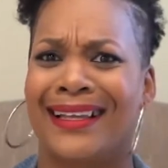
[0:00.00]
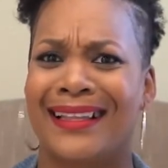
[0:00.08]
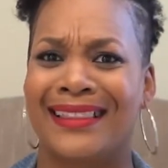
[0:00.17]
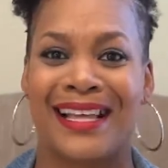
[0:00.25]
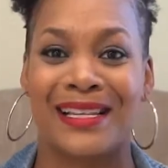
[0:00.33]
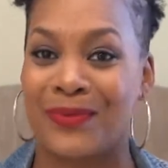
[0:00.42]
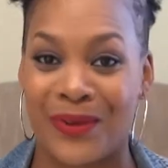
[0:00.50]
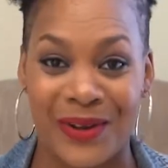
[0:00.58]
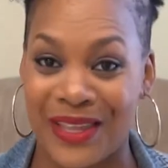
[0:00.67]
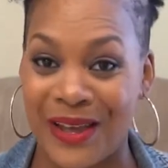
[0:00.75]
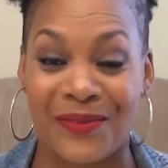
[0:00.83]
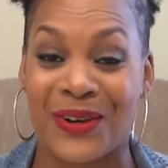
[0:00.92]
That's
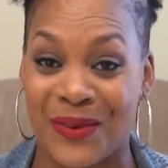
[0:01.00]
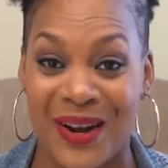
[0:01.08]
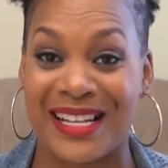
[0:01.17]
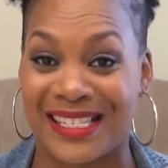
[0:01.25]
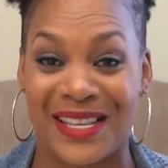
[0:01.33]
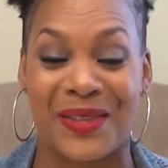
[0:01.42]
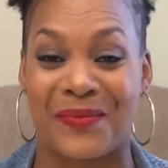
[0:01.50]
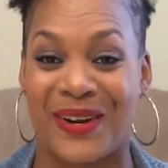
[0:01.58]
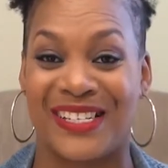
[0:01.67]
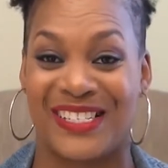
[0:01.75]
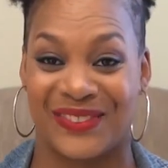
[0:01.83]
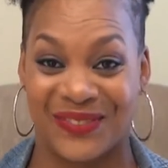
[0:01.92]
worthy of a great
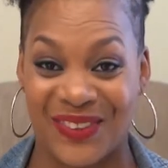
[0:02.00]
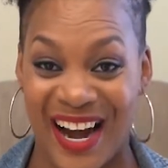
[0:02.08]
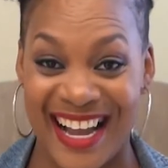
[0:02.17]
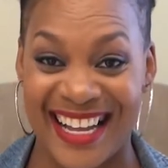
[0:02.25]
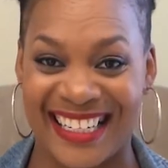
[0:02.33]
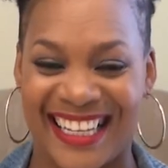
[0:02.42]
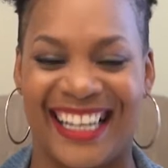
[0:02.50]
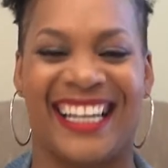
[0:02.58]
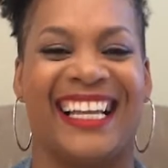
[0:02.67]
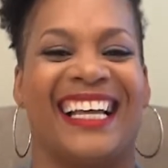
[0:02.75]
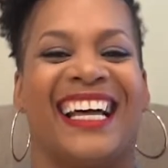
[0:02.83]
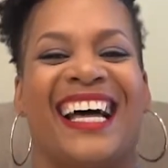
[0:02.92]
celebration, right?
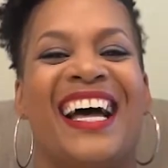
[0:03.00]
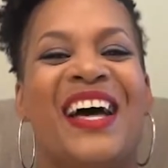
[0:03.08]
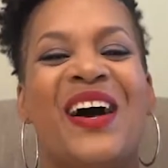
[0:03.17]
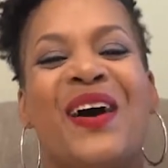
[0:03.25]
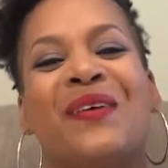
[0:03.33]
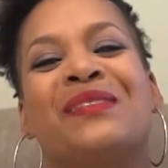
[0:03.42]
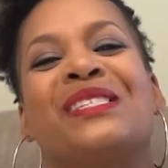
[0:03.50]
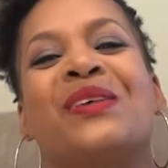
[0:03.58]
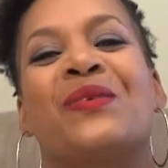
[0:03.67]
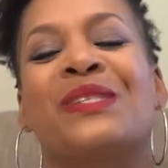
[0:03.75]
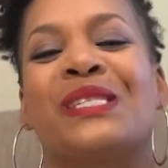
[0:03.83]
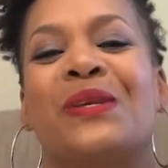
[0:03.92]
I'm
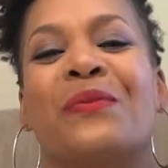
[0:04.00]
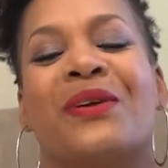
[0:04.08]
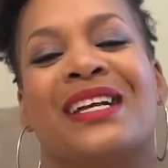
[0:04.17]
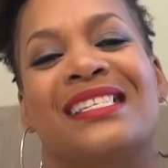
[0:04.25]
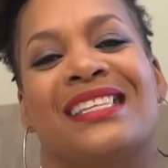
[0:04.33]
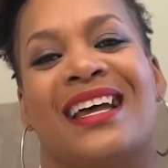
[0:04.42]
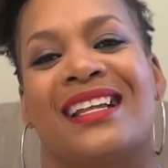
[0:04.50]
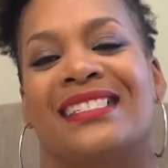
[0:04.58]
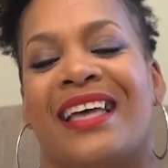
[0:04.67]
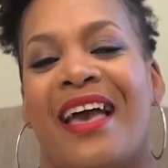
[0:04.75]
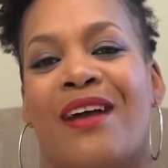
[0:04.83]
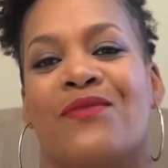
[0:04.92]
so super excited
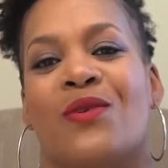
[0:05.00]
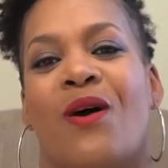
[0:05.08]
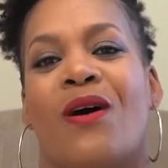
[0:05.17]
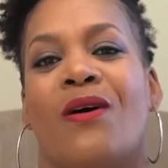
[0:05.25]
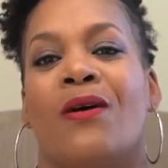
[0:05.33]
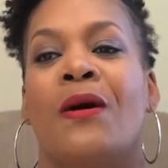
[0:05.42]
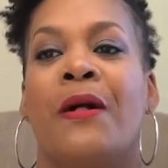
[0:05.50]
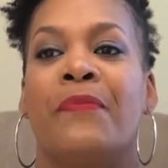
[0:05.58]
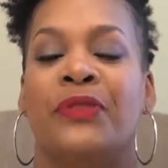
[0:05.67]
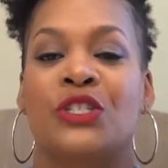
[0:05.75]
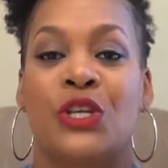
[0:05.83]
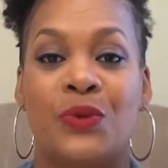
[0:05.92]
to have you all
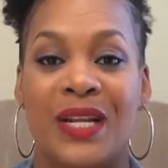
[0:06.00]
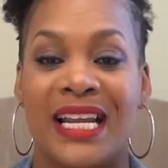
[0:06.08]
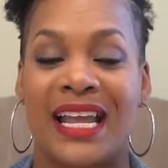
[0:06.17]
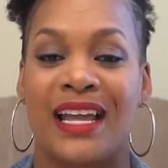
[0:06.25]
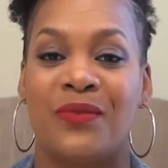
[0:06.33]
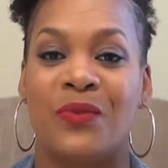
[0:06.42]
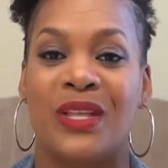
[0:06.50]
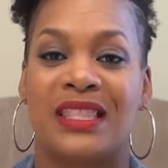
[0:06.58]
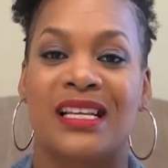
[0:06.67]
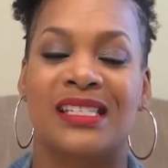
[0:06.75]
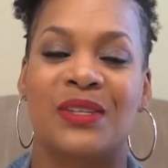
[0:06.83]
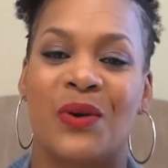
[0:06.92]
tuning in with
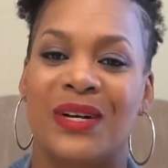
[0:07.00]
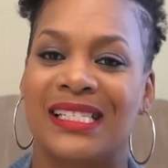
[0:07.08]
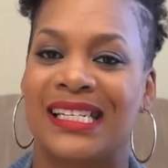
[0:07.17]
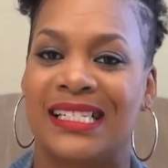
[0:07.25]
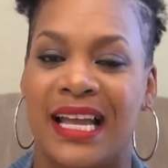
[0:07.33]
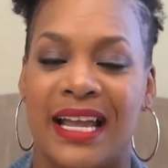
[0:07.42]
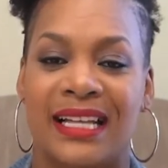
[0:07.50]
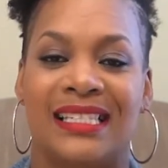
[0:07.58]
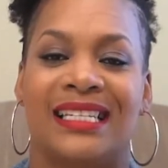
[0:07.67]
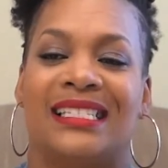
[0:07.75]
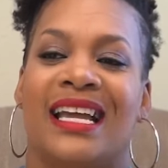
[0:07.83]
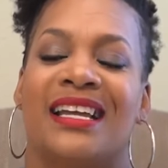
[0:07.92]
us on today.
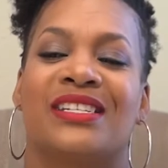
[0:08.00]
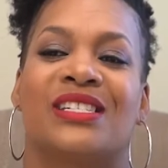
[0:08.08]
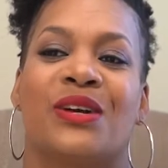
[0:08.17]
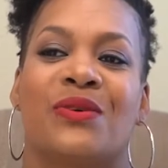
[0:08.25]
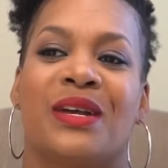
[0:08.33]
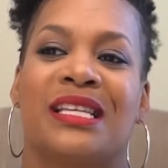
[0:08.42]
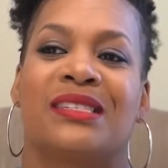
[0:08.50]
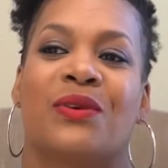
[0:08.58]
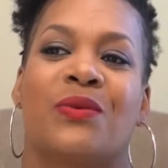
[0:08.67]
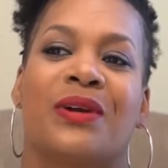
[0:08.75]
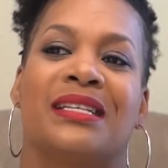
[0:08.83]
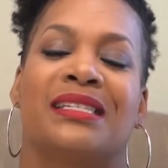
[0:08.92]
Today's show is
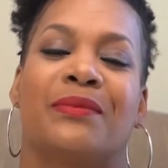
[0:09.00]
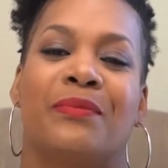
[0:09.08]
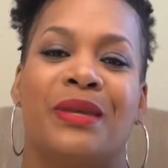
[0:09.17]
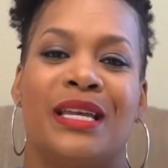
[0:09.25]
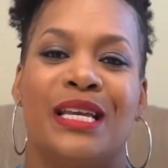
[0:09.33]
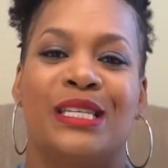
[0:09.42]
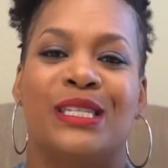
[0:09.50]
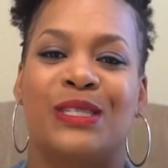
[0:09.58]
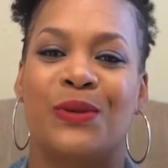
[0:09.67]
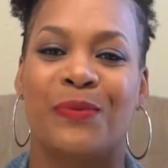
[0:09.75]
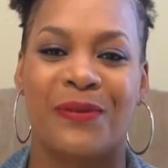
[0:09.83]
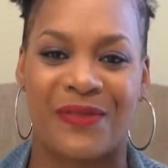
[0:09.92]
going to be
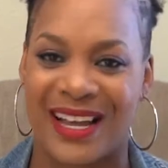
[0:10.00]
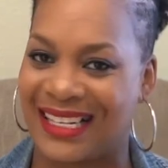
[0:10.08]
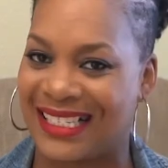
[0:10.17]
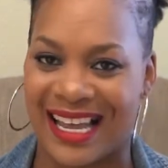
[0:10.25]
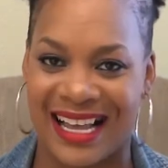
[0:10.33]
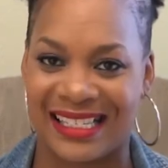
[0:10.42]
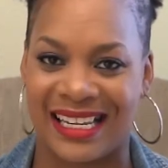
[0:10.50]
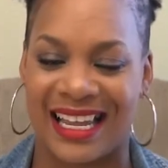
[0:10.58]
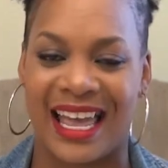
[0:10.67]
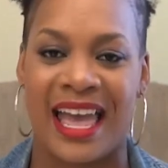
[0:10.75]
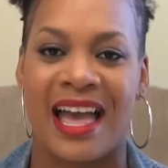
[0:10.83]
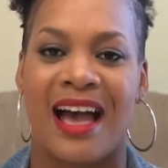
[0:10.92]
super
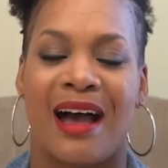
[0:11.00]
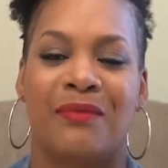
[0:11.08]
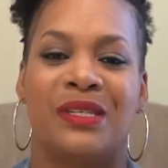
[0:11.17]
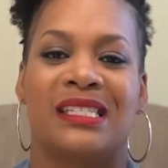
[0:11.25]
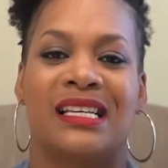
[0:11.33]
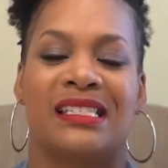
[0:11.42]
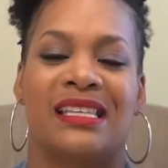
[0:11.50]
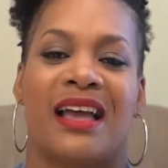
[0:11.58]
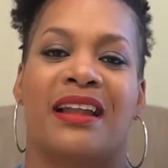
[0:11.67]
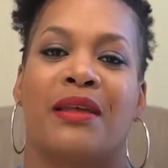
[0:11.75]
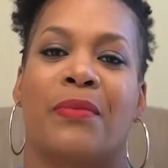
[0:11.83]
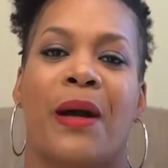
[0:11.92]
fantastic. I'm just
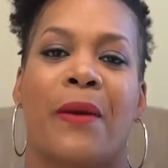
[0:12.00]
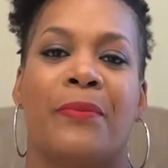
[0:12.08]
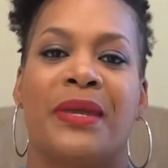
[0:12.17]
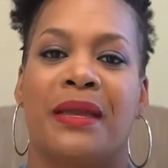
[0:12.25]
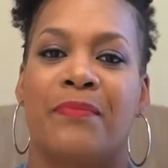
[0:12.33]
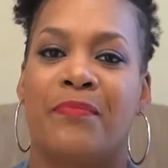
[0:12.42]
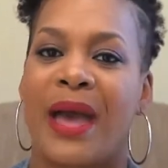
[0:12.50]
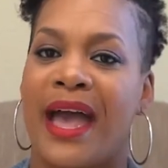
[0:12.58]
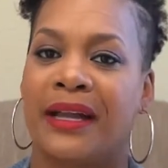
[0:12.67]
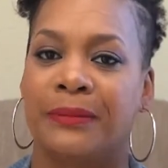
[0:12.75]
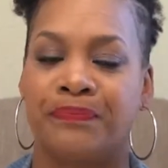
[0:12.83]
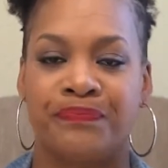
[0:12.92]
excited about being
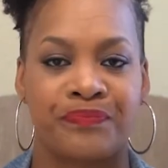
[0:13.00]
back.